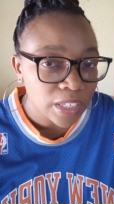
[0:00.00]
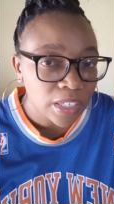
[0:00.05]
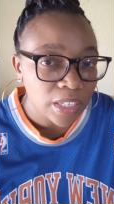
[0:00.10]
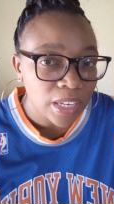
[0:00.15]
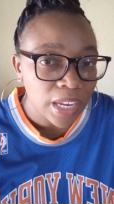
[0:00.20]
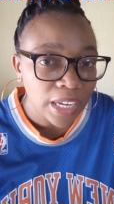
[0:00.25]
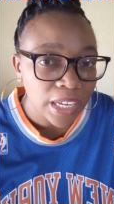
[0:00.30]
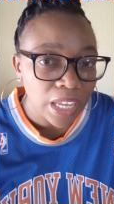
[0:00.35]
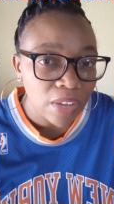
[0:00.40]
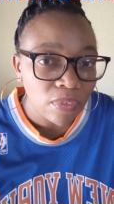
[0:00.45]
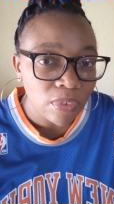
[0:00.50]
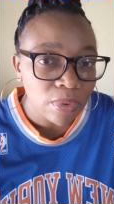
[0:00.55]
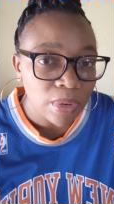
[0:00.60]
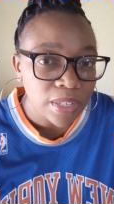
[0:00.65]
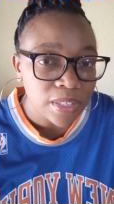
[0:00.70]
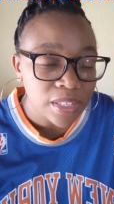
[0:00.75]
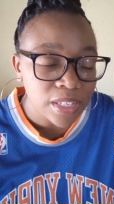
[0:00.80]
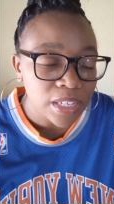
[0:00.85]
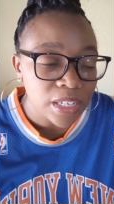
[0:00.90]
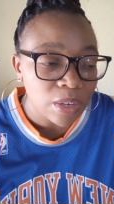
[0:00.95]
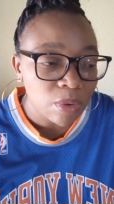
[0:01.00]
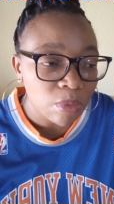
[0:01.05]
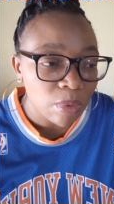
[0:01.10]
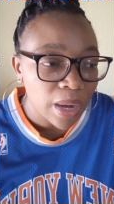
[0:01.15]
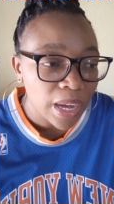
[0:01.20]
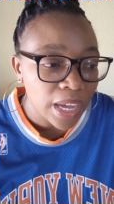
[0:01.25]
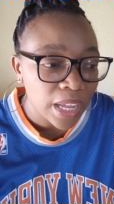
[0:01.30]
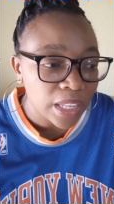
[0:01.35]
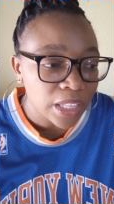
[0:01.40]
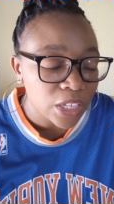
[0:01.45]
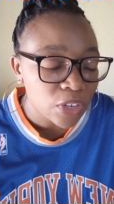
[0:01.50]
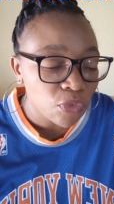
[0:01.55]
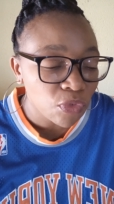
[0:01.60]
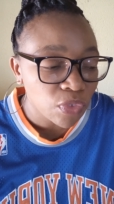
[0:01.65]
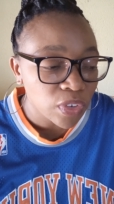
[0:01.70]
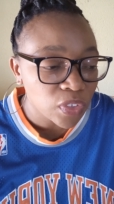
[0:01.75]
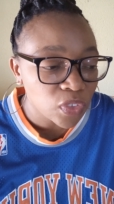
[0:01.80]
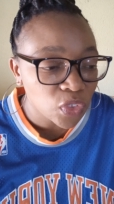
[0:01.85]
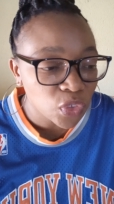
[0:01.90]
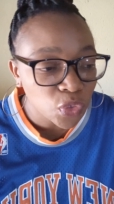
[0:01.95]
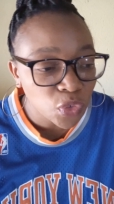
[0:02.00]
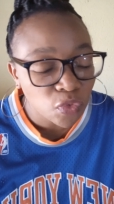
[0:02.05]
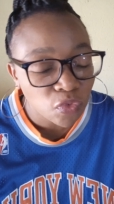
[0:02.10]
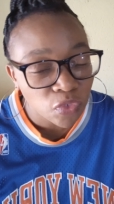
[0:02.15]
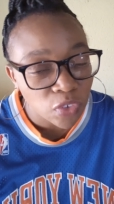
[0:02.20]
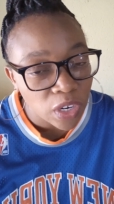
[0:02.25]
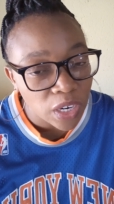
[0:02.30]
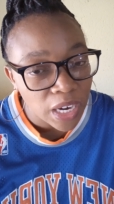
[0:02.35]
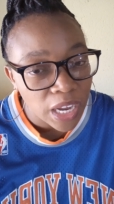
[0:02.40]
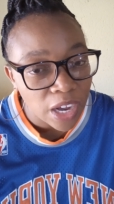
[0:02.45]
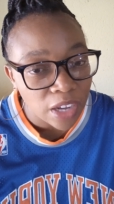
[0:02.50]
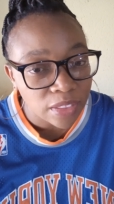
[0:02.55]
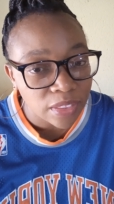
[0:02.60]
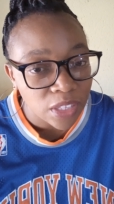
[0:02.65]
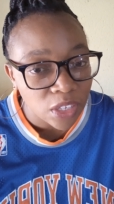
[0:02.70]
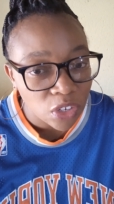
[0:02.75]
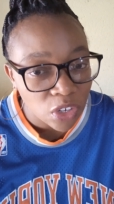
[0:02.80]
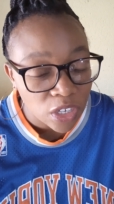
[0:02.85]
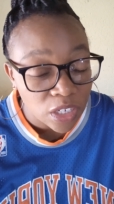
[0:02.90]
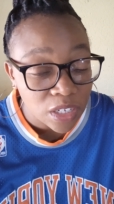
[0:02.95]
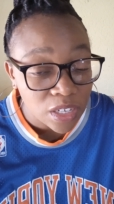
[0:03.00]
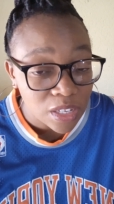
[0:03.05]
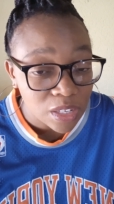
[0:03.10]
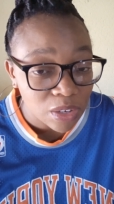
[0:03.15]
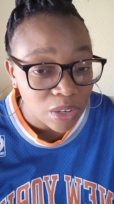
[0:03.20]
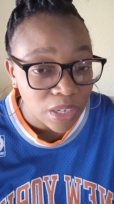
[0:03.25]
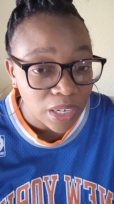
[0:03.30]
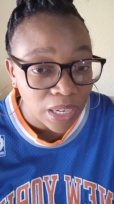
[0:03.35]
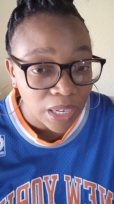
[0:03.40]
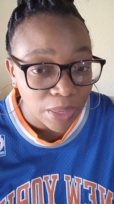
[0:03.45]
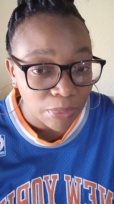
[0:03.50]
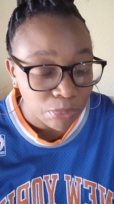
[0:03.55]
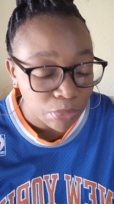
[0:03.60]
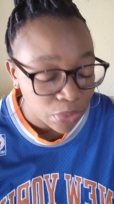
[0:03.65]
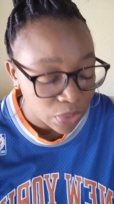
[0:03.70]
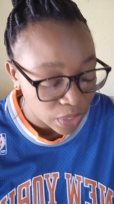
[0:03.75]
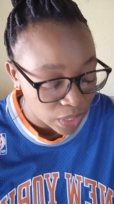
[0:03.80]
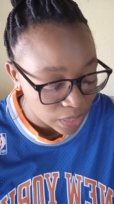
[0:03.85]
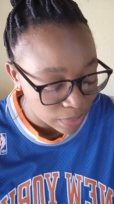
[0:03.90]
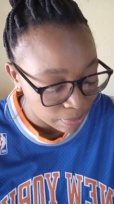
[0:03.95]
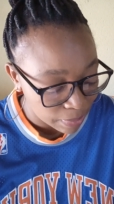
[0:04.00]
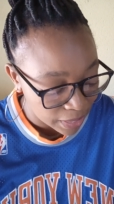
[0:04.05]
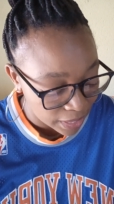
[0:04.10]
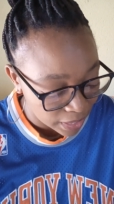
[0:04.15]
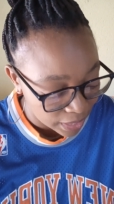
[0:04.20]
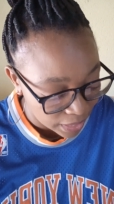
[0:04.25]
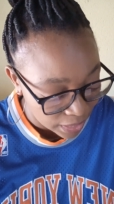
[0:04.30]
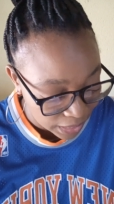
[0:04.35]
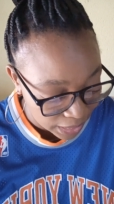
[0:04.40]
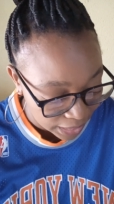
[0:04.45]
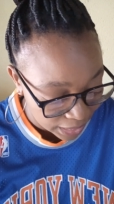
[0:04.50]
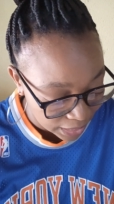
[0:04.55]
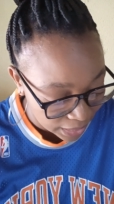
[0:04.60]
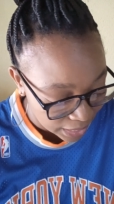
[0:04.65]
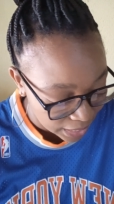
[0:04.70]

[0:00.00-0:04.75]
like every once in a while if we do fall out the lord is gonna put us back in line